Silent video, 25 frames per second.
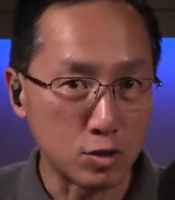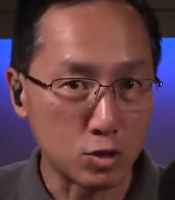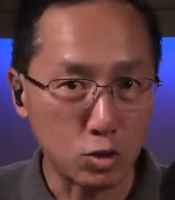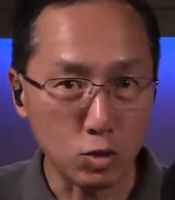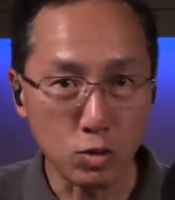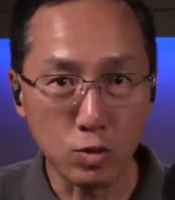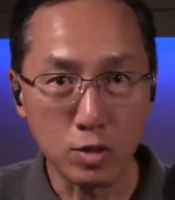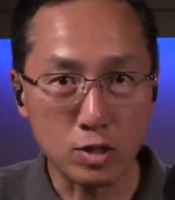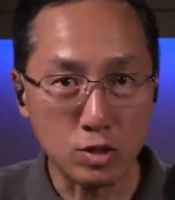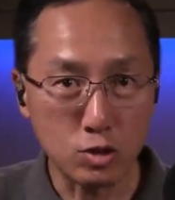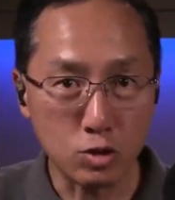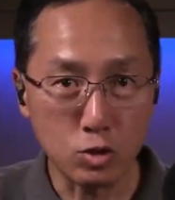
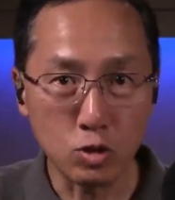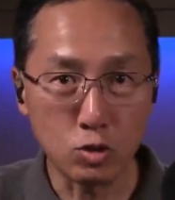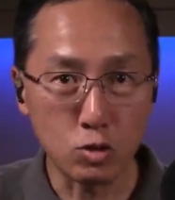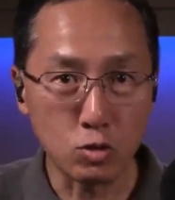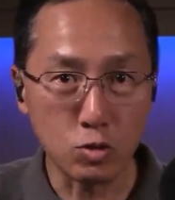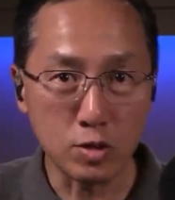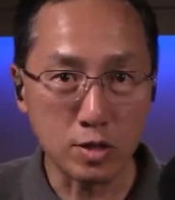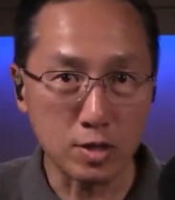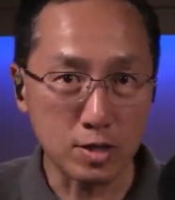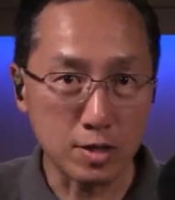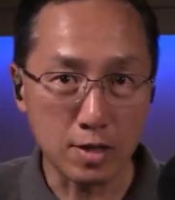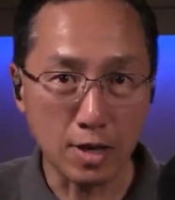doing
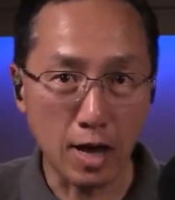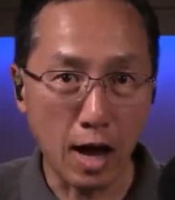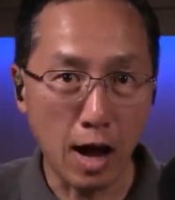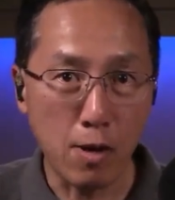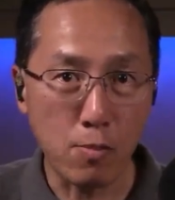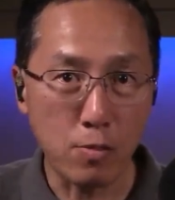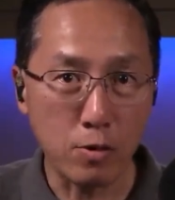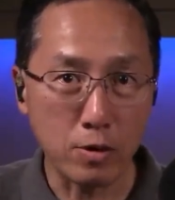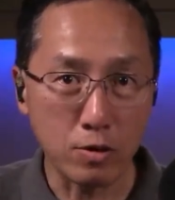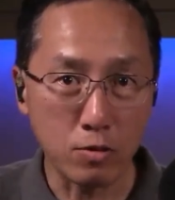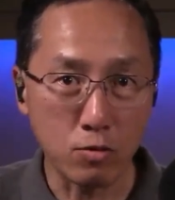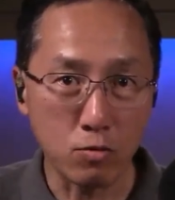surgeries in the
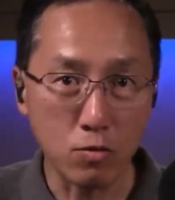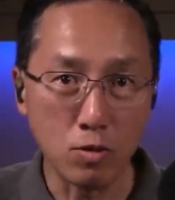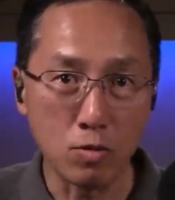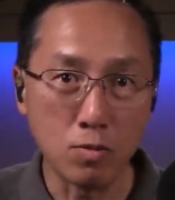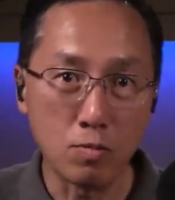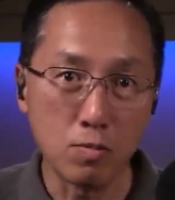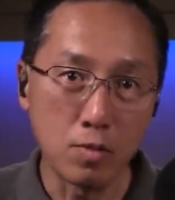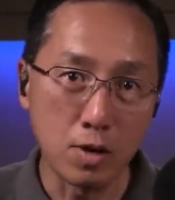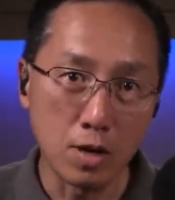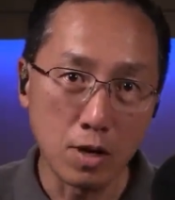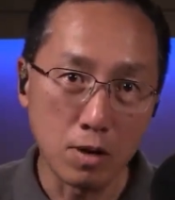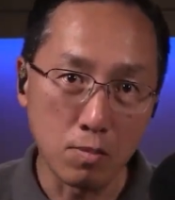operating
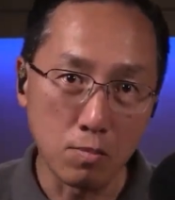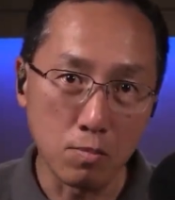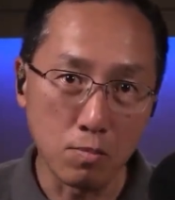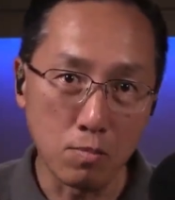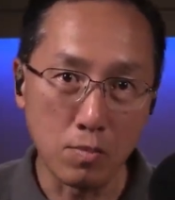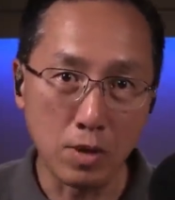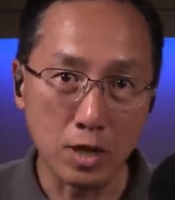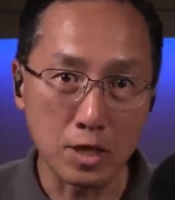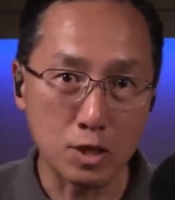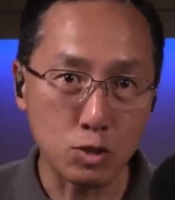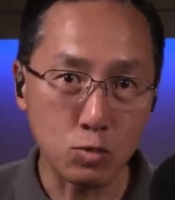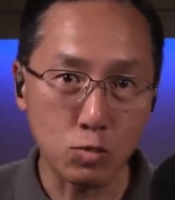room
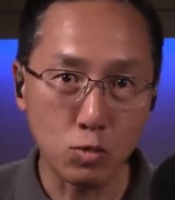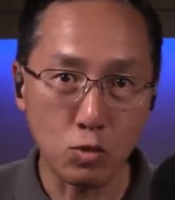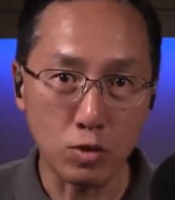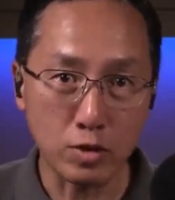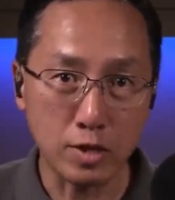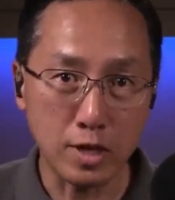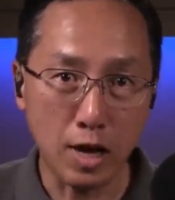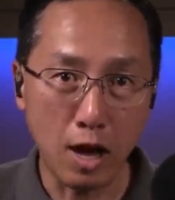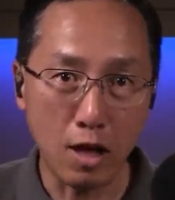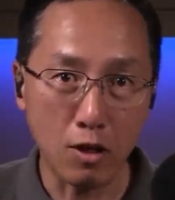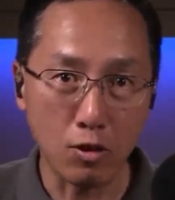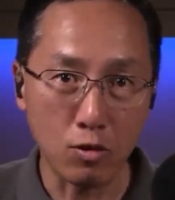much more
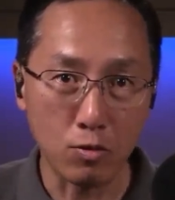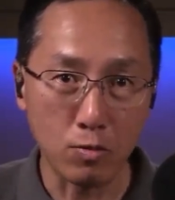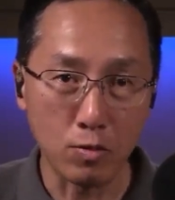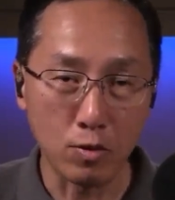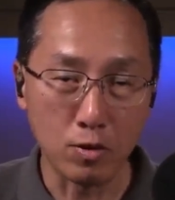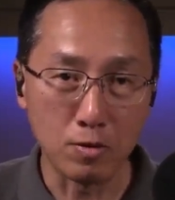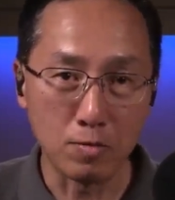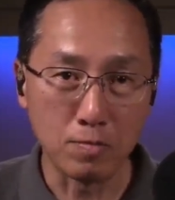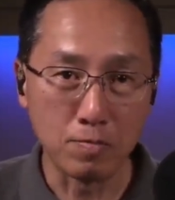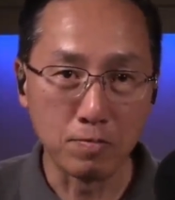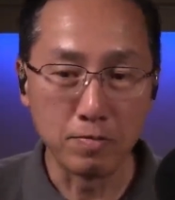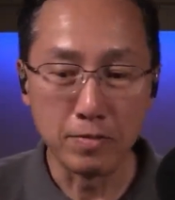
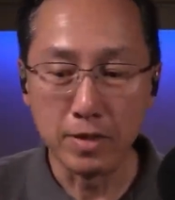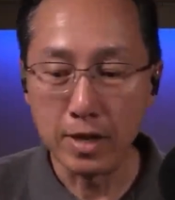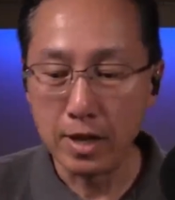tolerable.